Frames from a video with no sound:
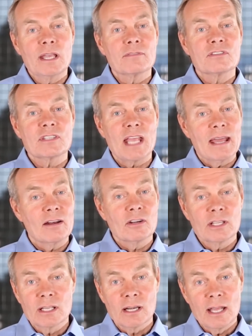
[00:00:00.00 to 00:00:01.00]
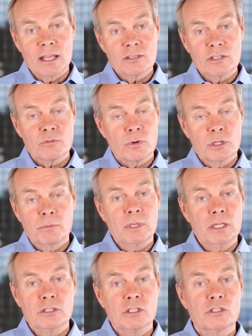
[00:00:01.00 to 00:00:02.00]
We have Saturday classes where you
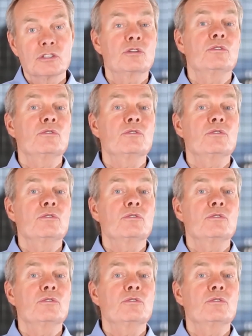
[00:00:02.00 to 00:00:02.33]
meet just